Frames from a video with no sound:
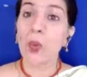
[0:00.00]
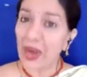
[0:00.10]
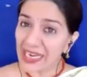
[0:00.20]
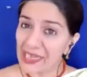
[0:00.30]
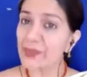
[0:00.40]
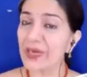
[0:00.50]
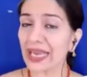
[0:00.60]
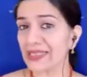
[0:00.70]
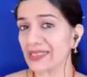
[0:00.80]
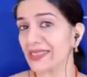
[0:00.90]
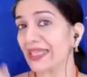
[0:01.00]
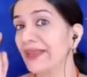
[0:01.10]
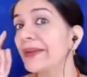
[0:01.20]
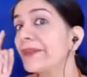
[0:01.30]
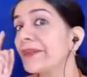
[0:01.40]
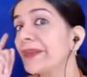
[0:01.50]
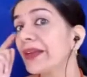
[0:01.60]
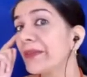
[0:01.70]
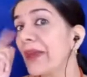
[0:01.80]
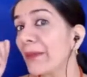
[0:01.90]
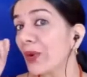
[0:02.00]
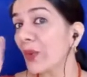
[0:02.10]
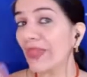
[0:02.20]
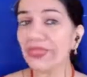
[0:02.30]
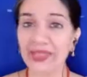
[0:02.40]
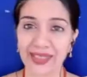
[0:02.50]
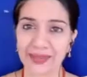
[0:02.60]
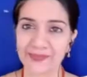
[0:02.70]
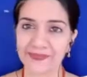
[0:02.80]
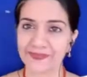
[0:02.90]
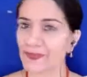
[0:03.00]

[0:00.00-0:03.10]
While practicing, remember one thing,